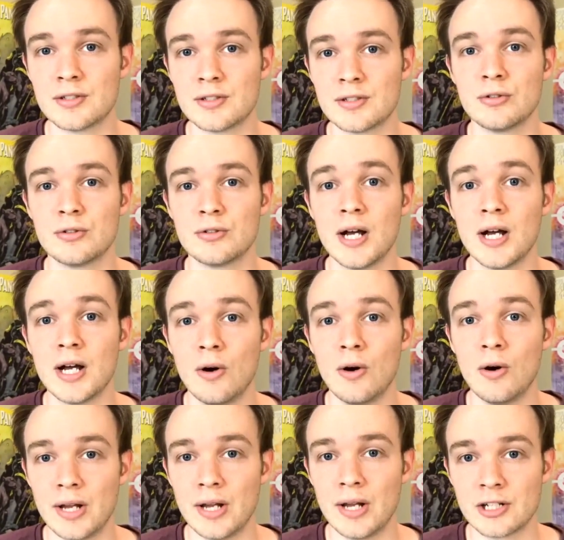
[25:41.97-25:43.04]
is through my
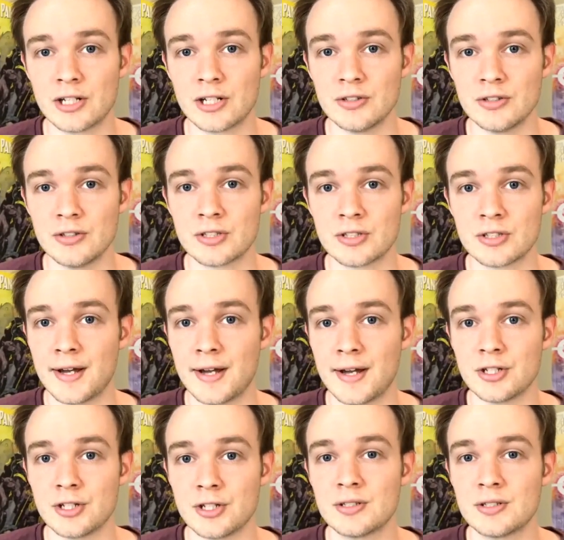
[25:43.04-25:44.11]
own actions that
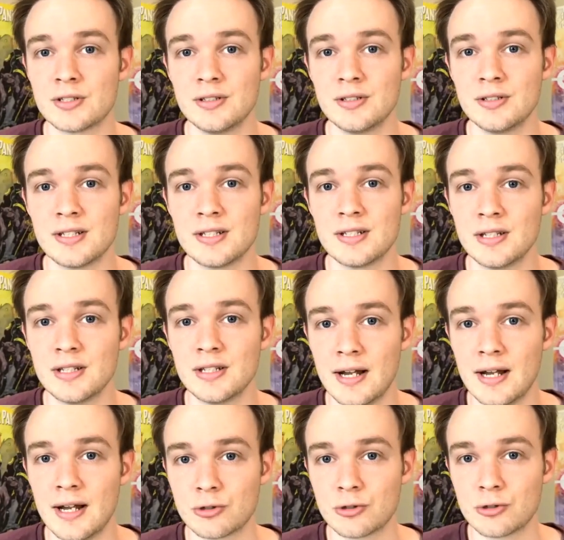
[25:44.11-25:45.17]
just exist in the
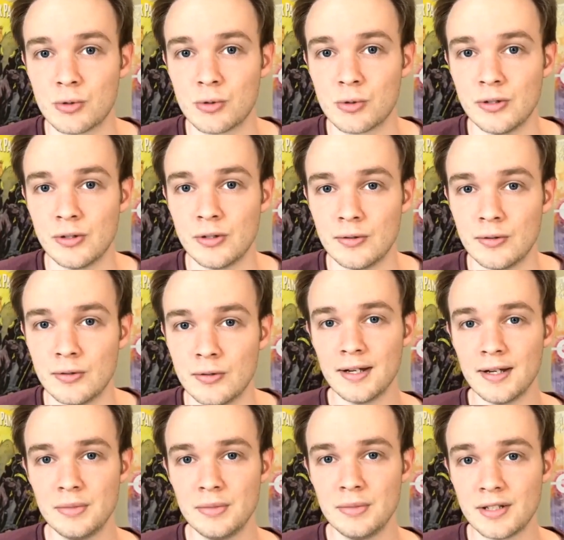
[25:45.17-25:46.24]
natural world alone. I
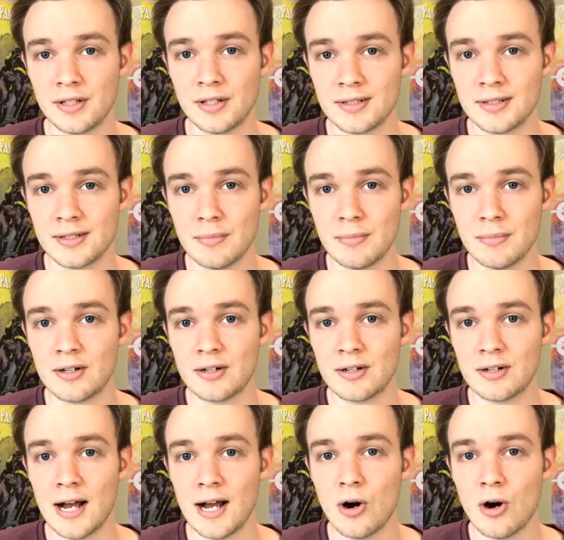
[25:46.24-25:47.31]
admit that it doesn't matter
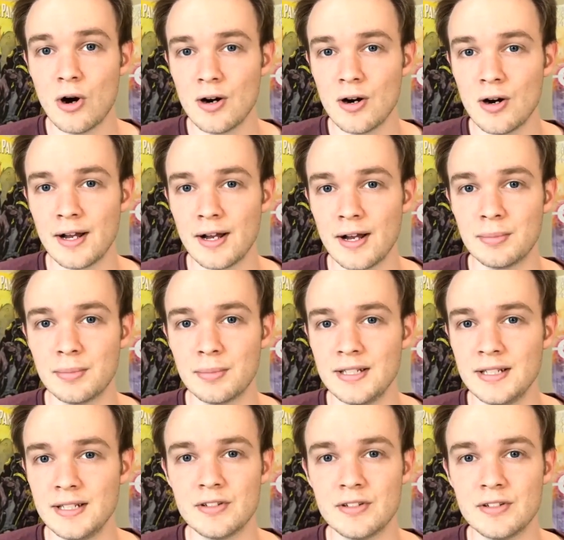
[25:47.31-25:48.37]
how hard I
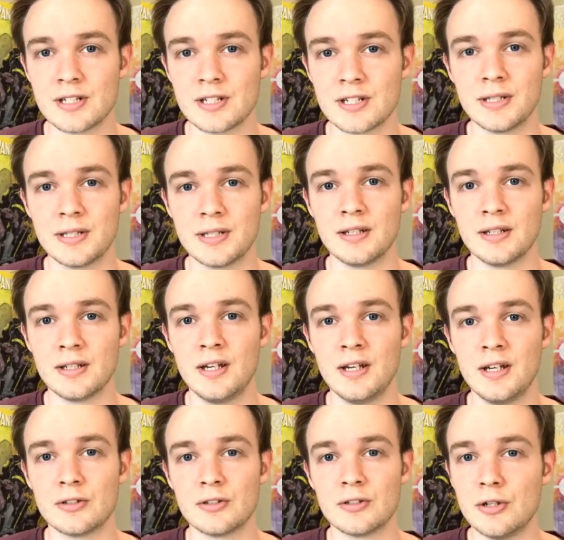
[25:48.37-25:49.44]
believe in something,
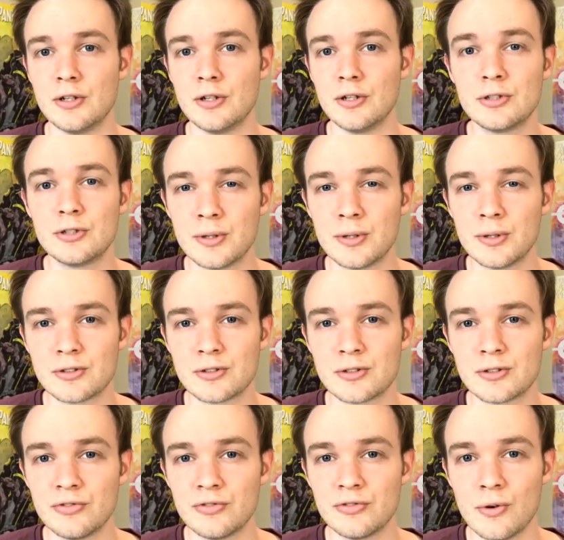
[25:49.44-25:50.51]
there's no
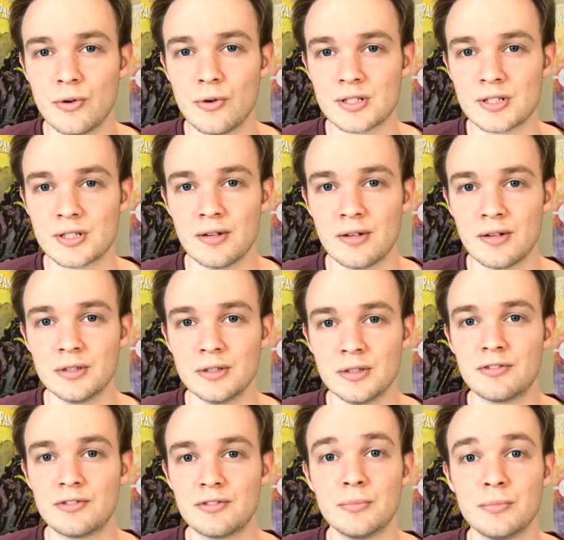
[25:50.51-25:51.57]
supernatural force that will
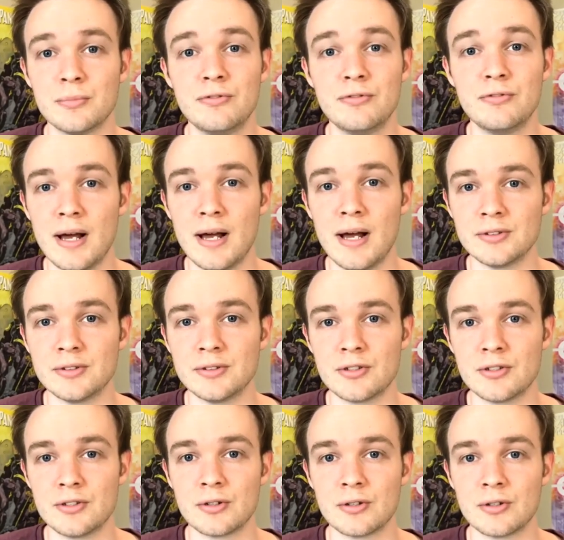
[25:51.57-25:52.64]
ever move
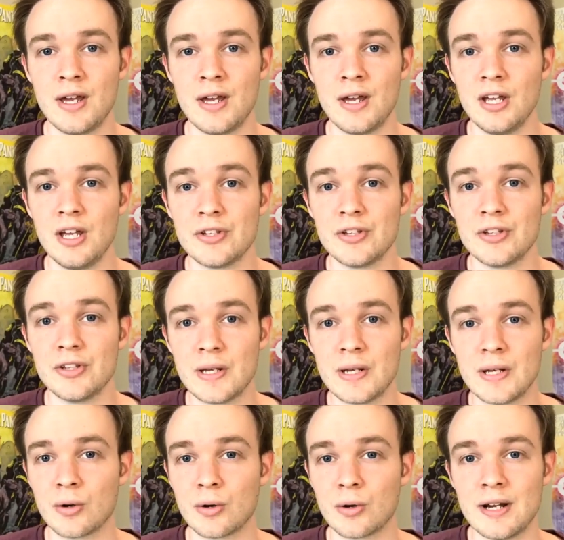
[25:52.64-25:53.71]
mountains or heal the
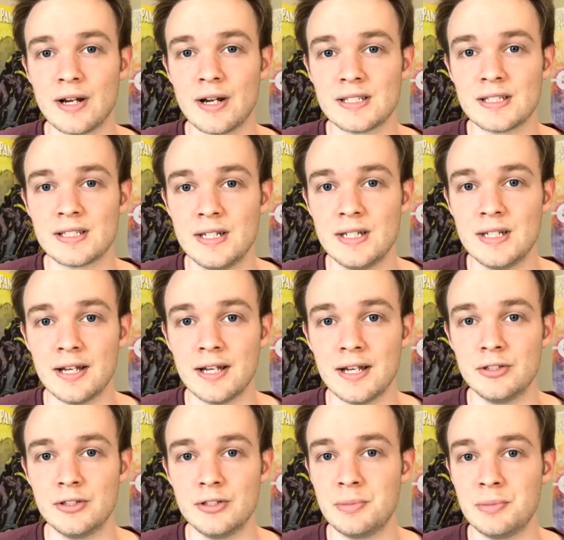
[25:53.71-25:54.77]
sick or raise the
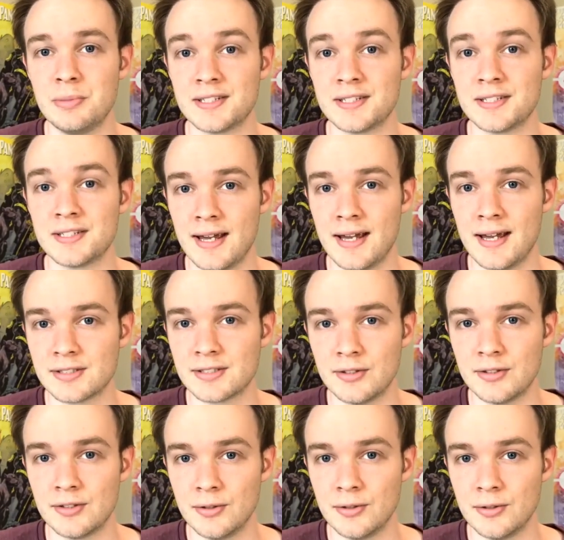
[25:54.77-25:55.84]
dead just because I ask
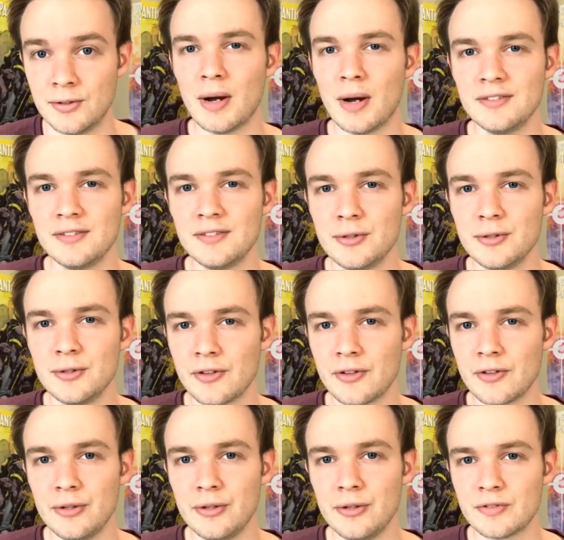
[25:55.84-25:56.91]
it to. My influence
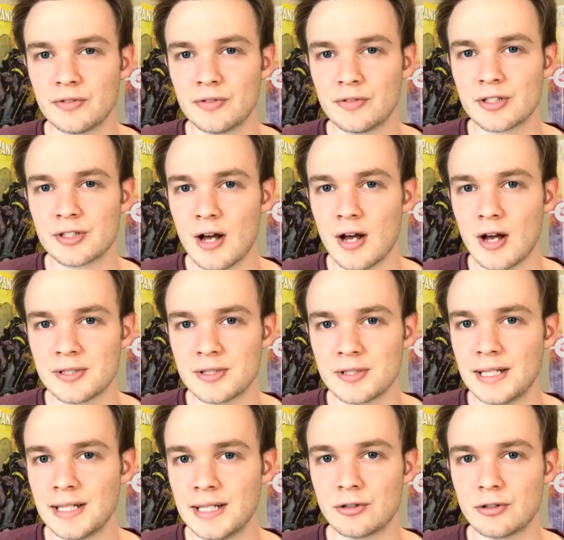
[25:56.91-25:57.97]
on the universe stops in
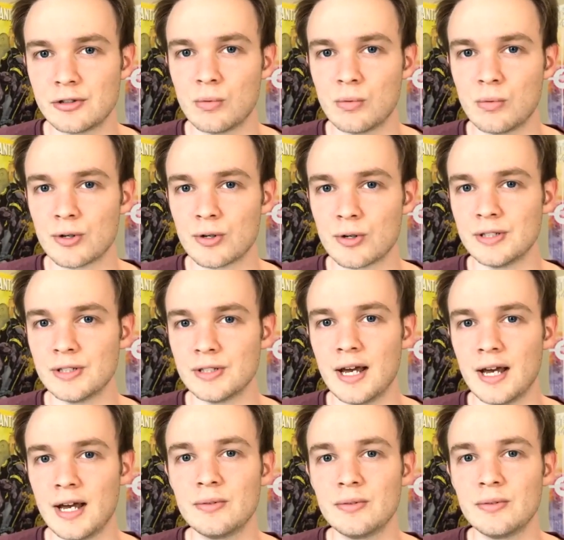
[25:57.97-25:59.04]
the natural world, and
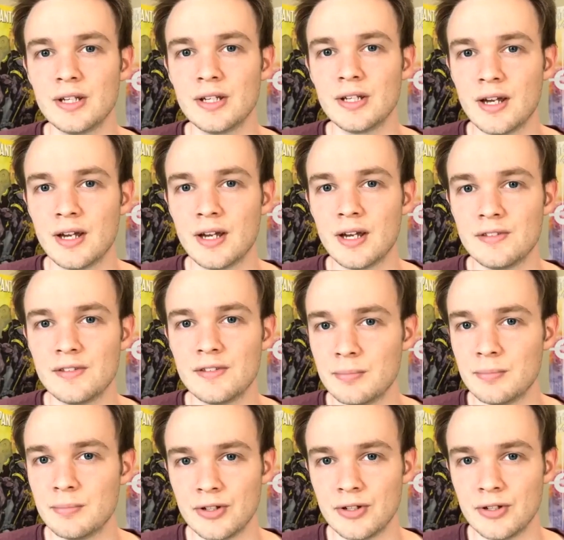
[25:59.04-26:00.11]
I don't think I have the
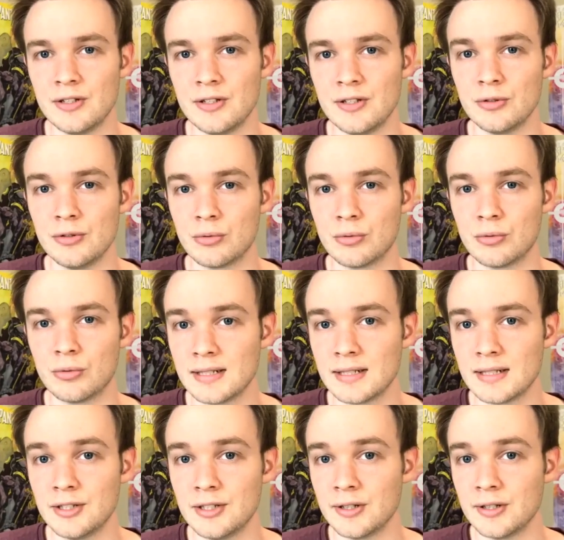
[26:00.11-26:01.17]
ability to
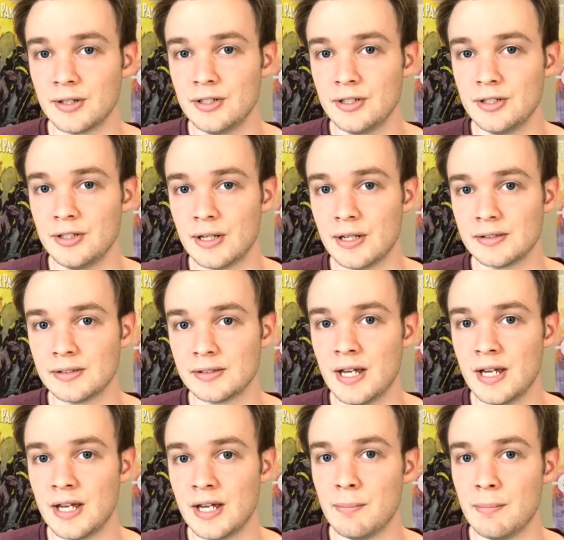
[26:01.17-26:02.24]
directly or
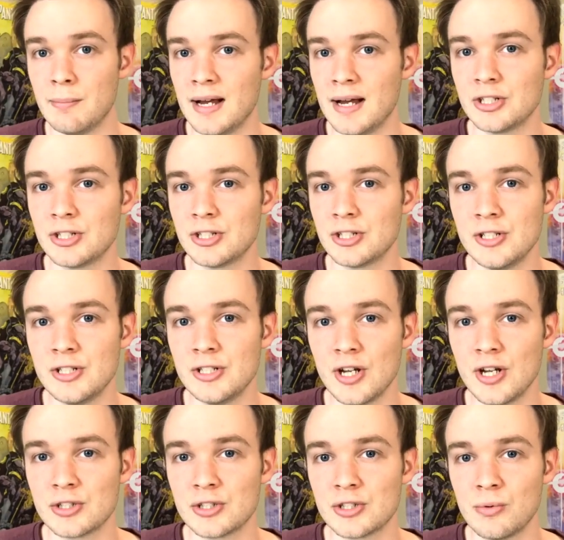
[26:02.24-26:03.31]
indirectly magically
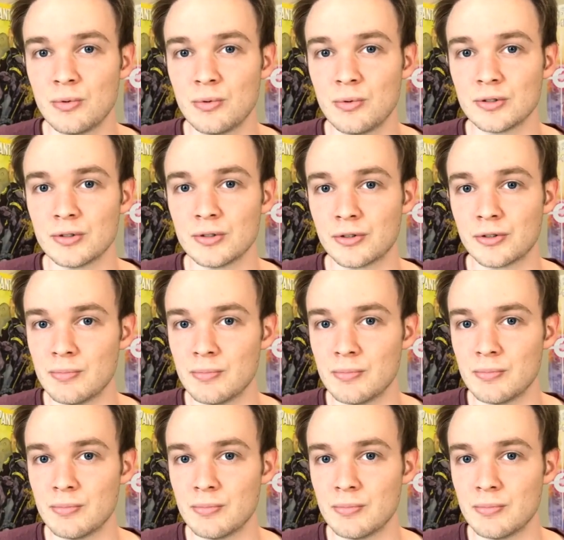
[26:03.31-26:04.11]
change the world through